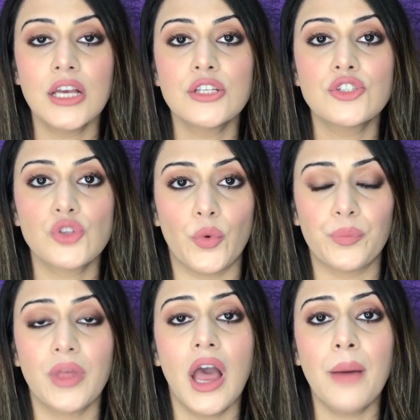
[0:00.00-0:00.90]
So,
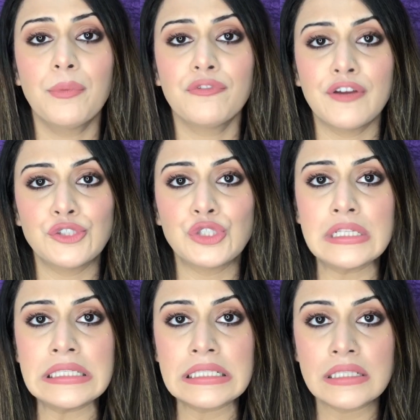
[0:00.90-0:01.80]
a
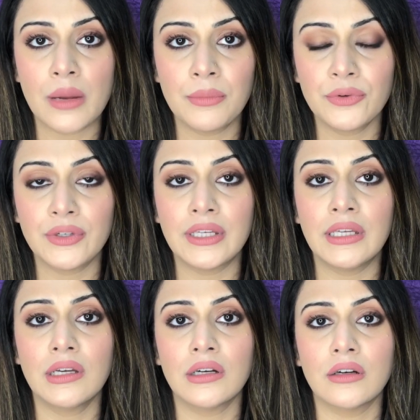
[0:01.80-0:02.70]
professional
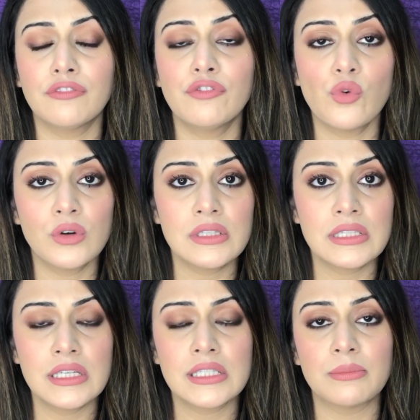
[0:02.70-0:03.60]
summary
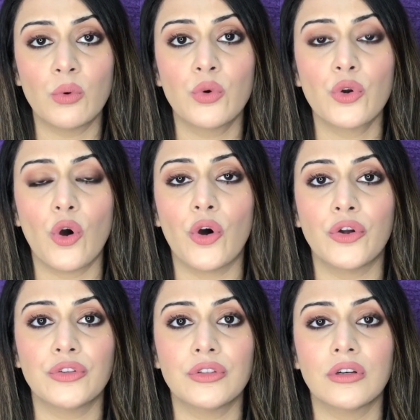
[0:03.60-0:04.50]
focuses more
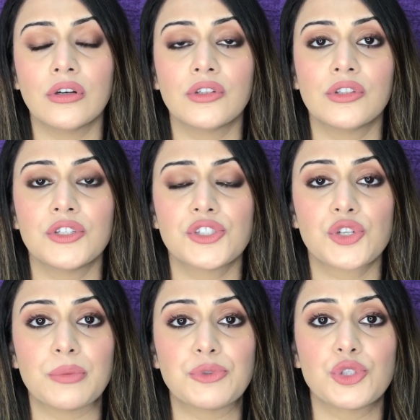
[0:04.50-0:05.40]
on the
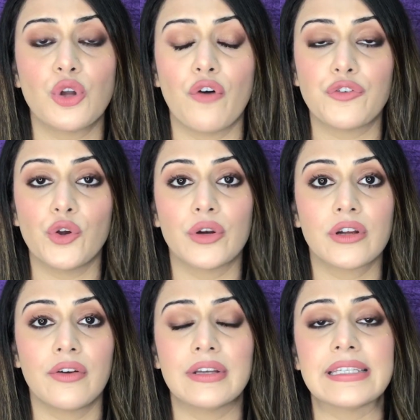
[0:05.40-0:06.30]
description of your
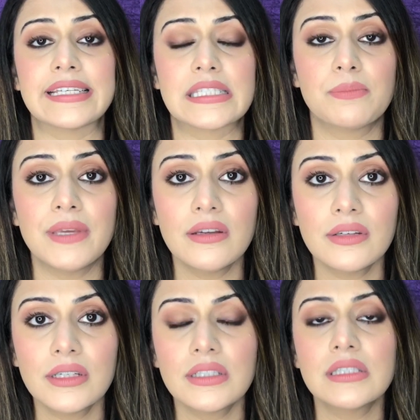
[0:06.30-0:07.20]
current
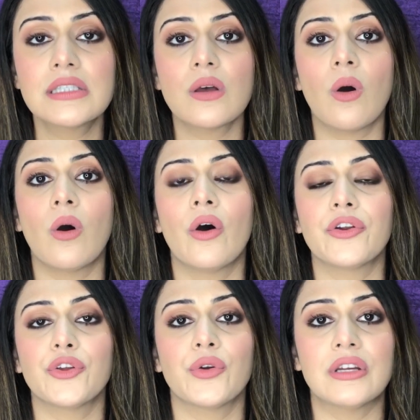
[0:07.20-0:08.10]
experience or
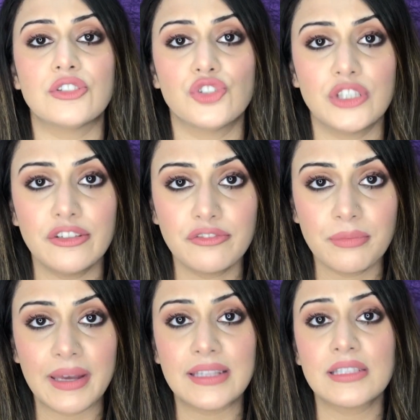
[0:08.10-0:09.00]
your
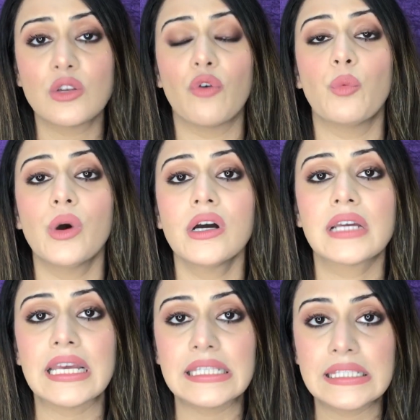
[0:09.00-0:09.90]
achievements, your work
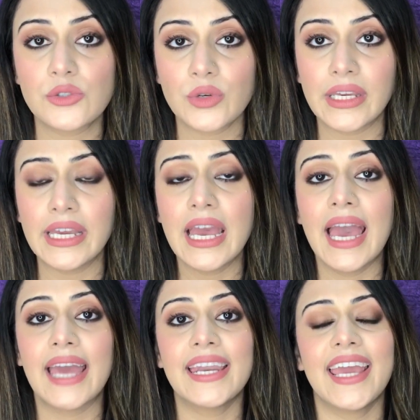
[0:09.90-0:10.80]
history,
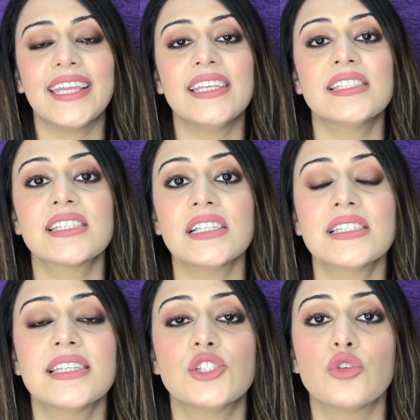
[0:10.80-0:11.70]
and any skills
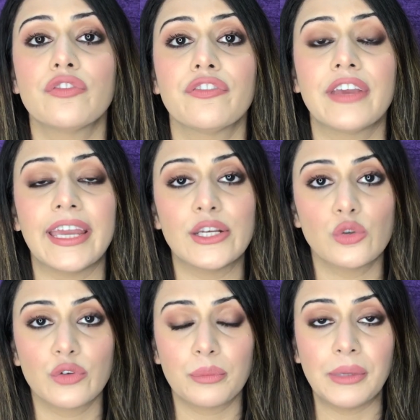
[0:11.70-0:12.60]
that you've gained
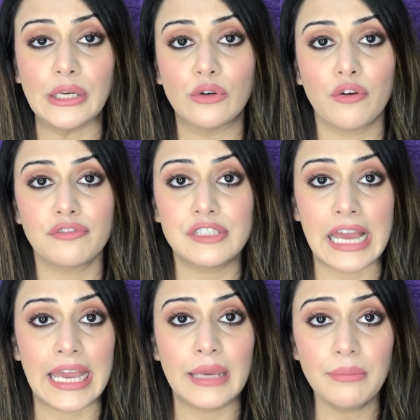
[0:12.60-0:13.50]
over a period of
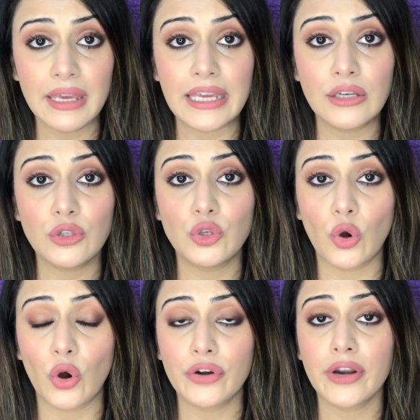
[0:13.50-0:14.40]
time in
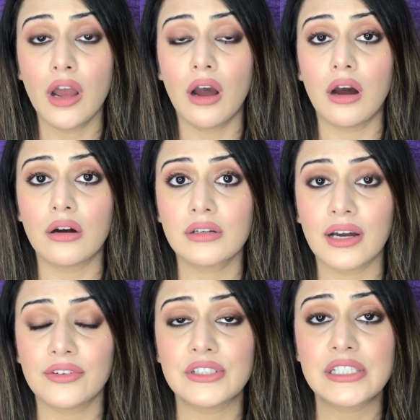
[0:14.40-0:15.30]
your
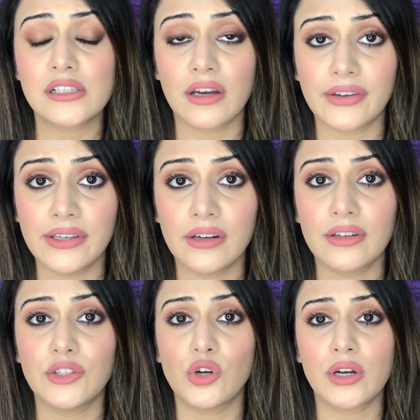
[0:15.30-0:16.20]
current career,
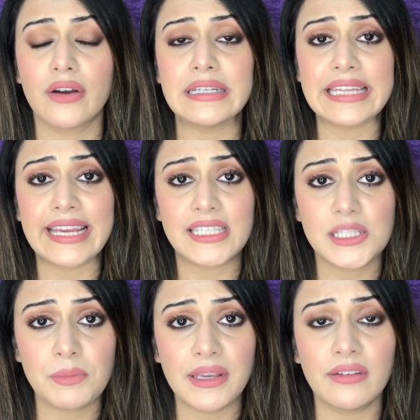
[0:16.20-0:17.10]
in your current
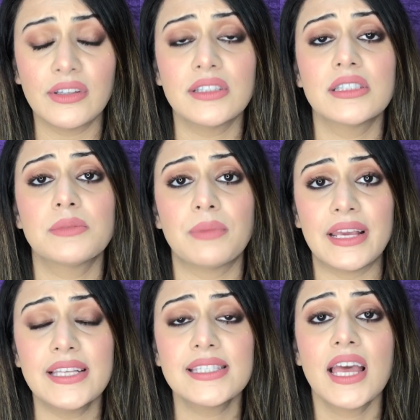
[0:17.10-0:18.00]
experience
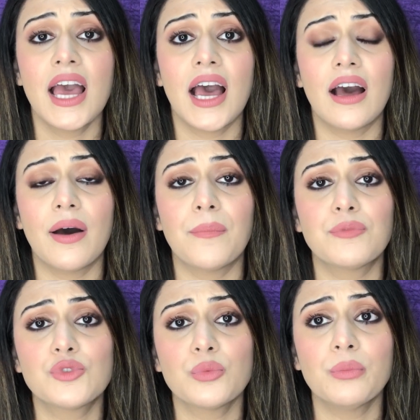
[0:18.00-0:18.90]
place.
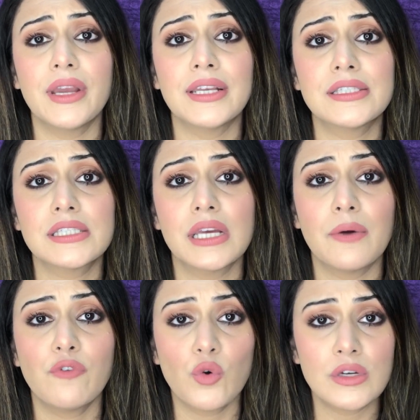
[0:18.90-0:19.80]
So, it
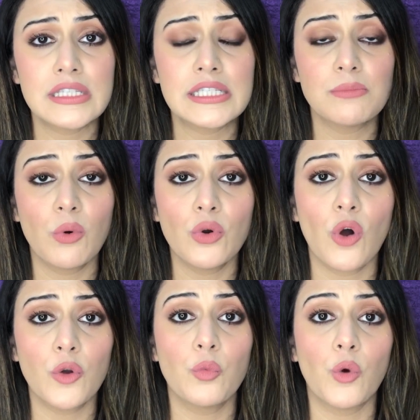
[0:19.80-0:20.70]
focuses more
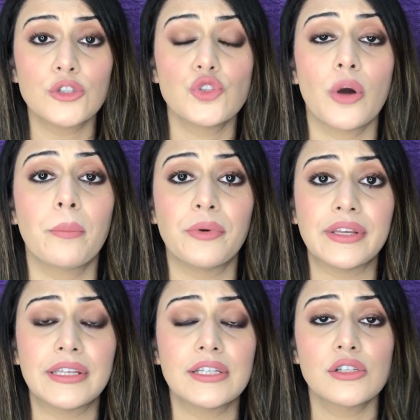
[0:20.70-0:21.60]
on what you're
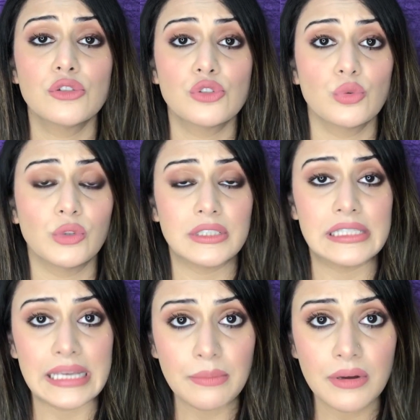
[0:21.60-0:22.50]
bringing to the
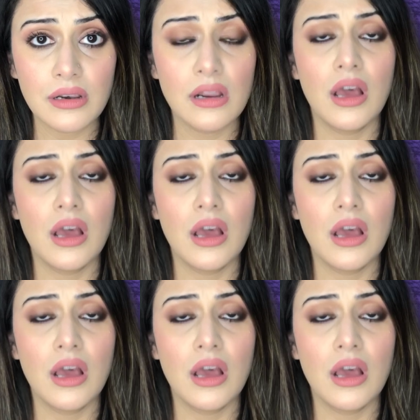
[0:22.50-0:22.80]
table,